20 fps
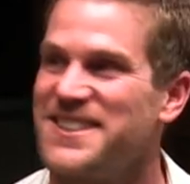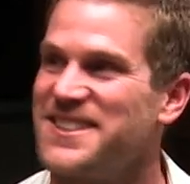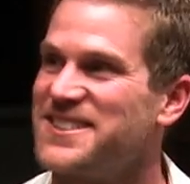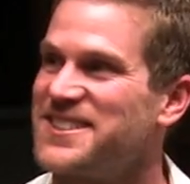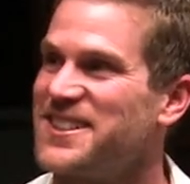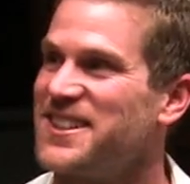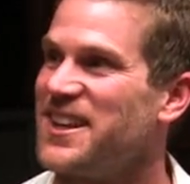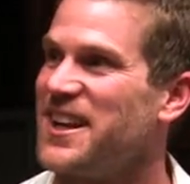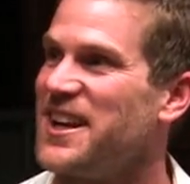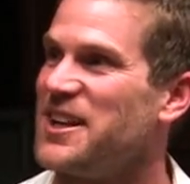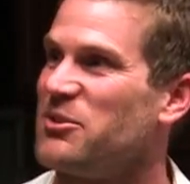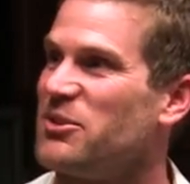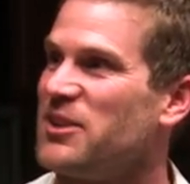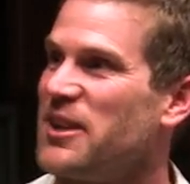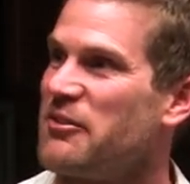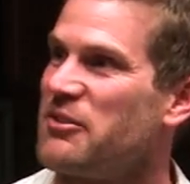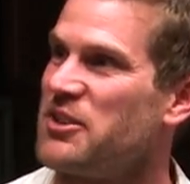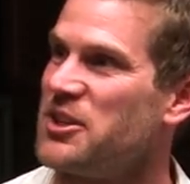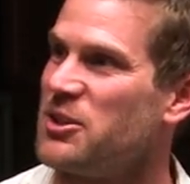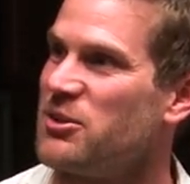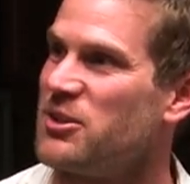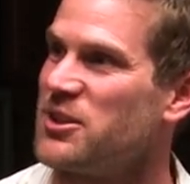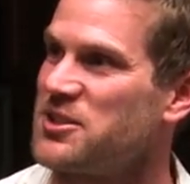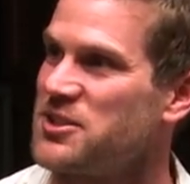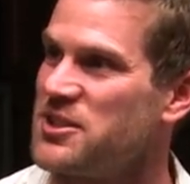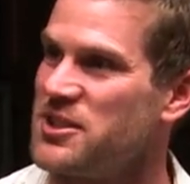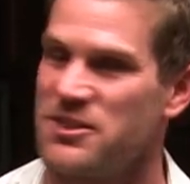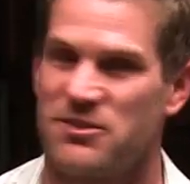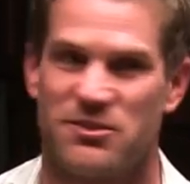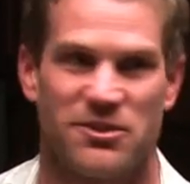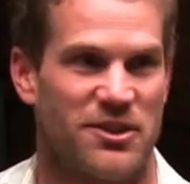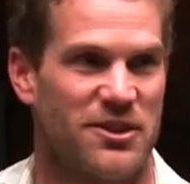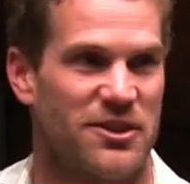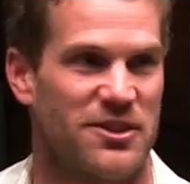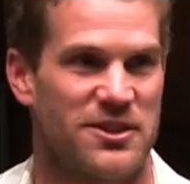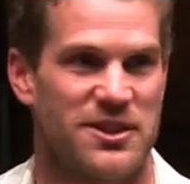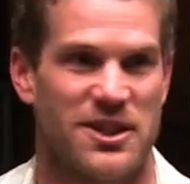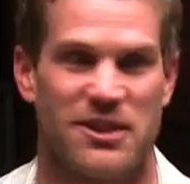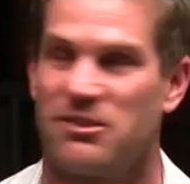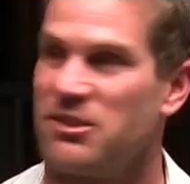Does uh, anyone have any questions for
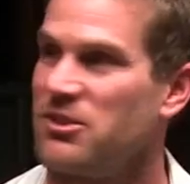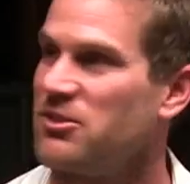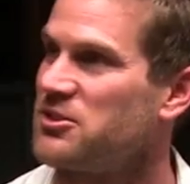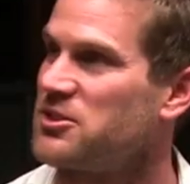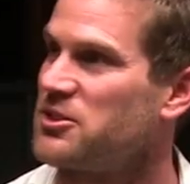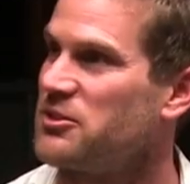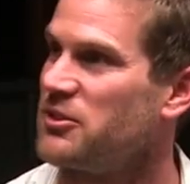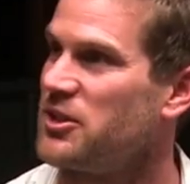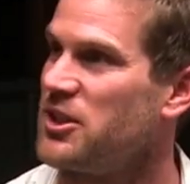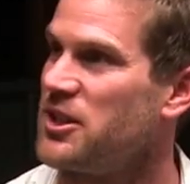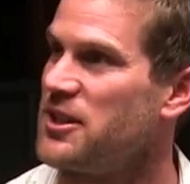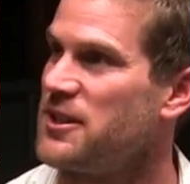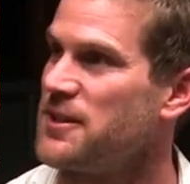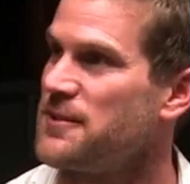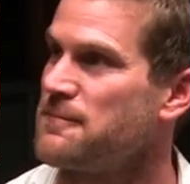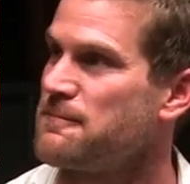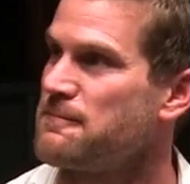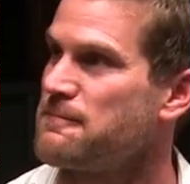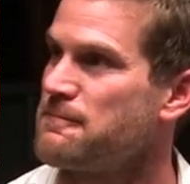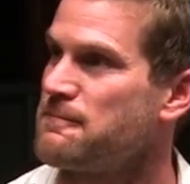uh, Terry or Savannah?